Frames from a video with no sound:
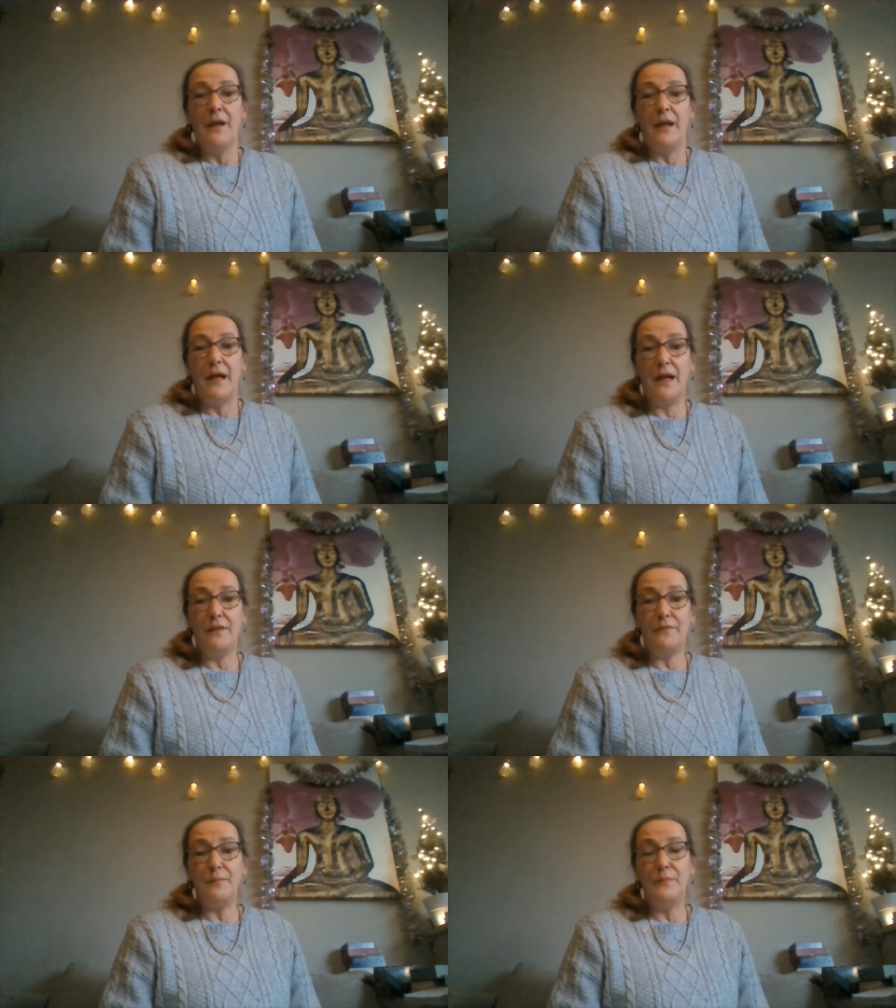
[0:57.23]

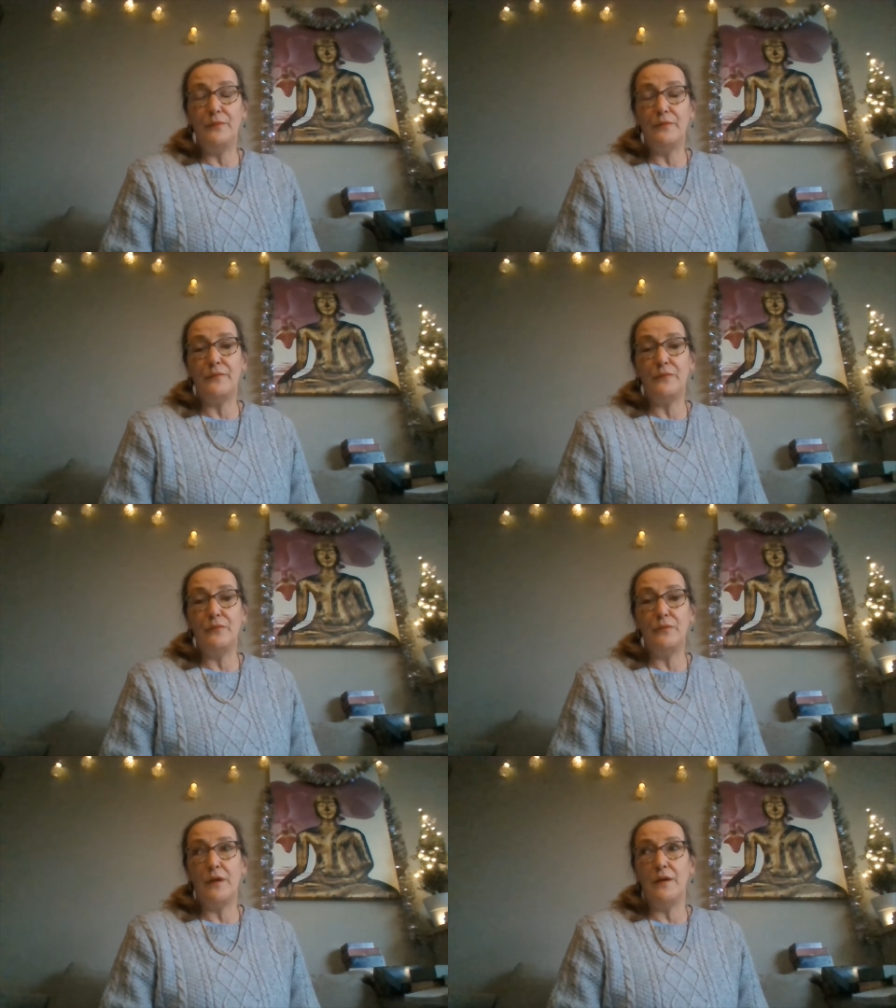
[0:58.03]
Have a
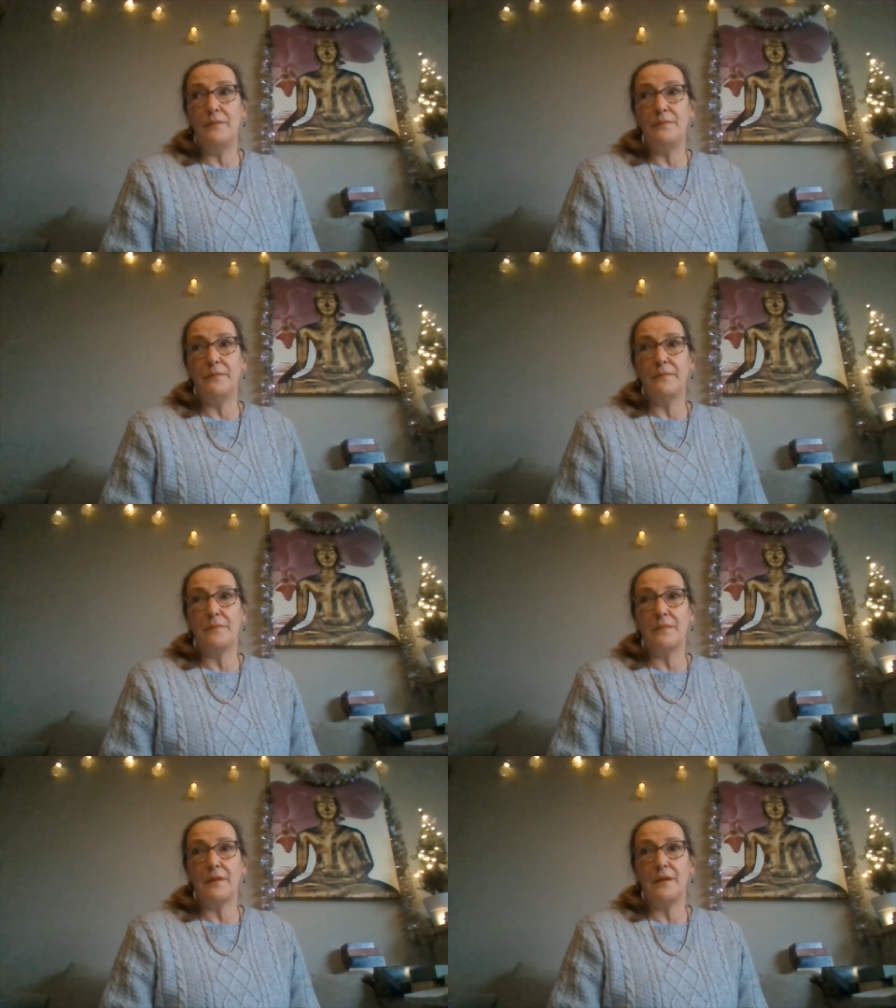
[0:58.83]
beautiful uh,
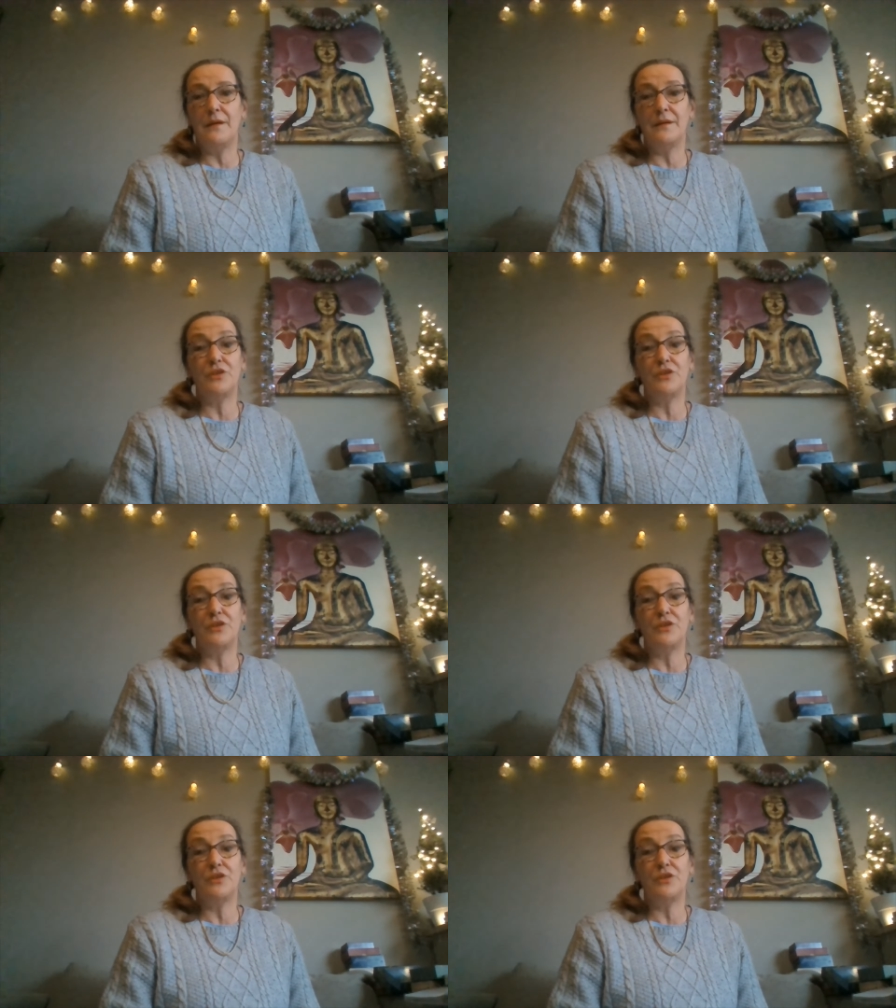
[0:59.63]
uh,